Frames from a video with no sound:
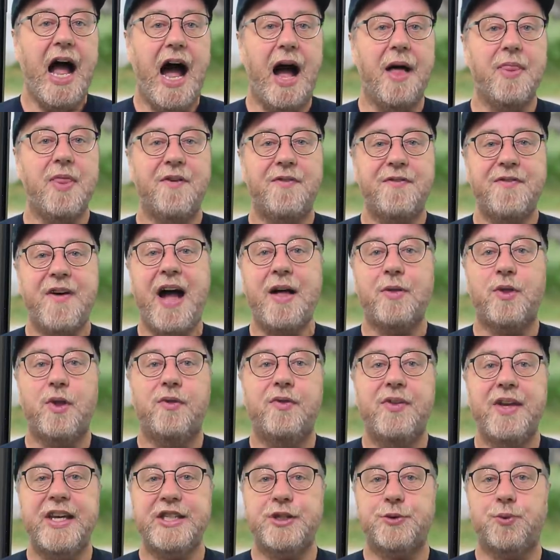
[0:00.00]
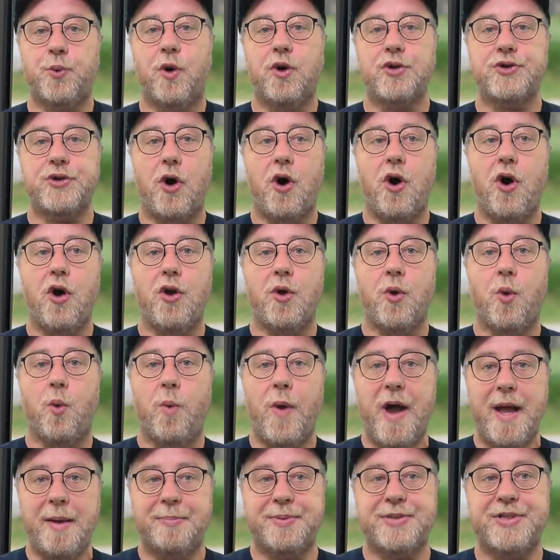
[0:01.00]
And the fact that this was on
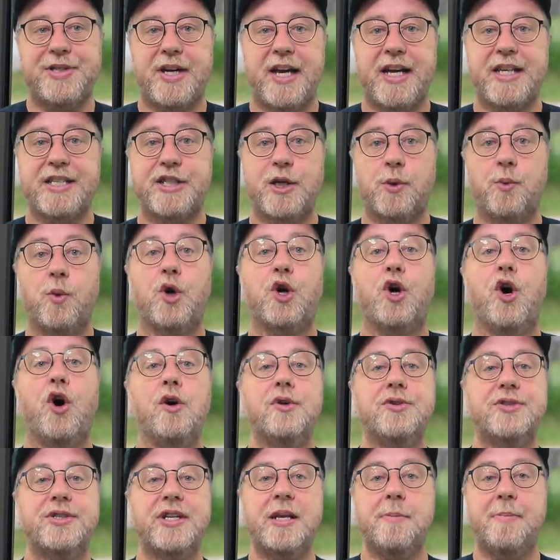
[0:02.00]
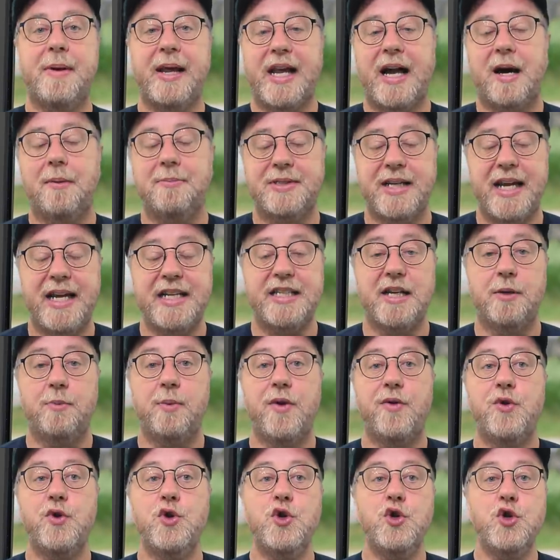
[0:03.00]
websites that were constantly being updated
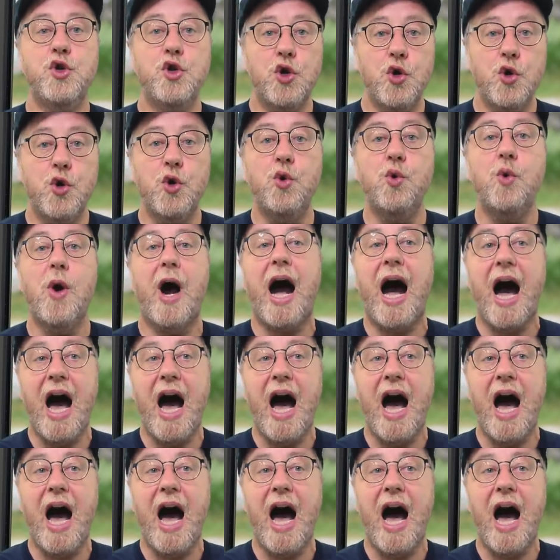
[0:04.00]
with new